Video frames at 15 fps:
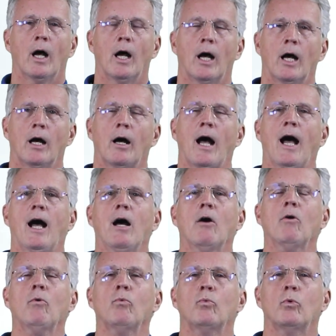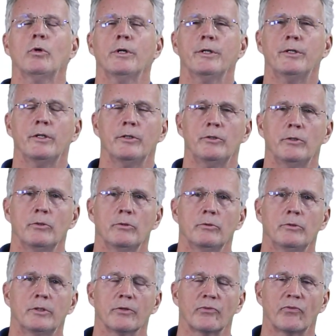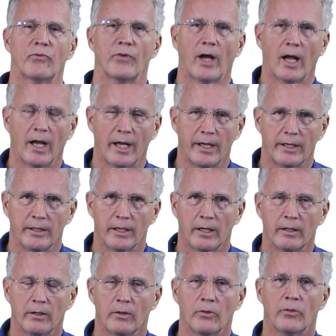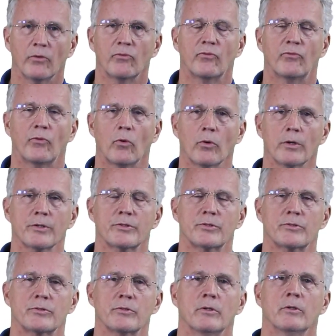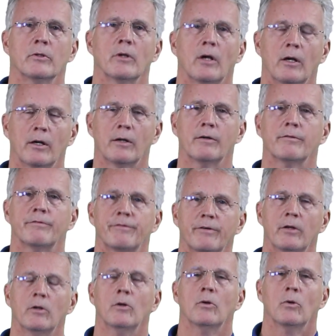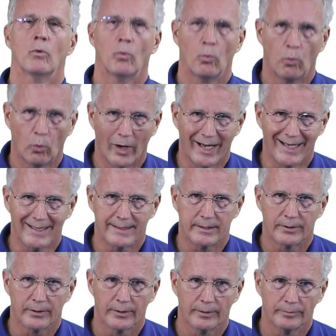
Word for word: Uh, how would you define the force of weight?